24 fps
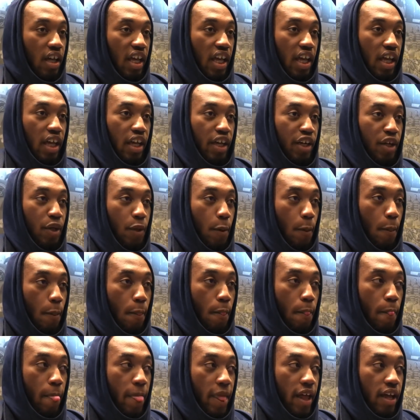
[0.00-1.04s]
And
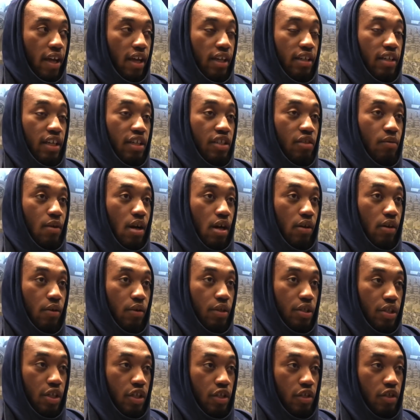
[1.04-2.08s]
it takes a while to
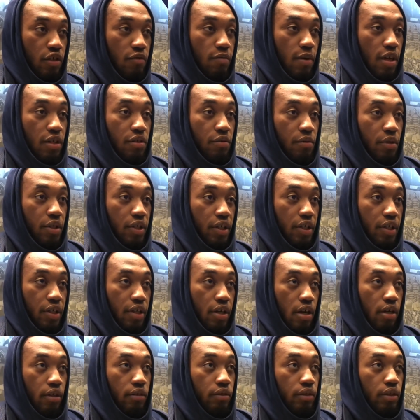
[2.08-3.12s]
adjust, especially when you're
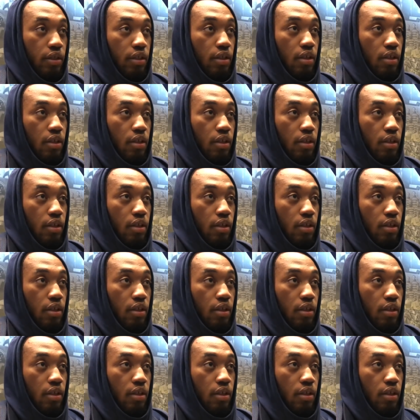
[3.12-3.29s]
young.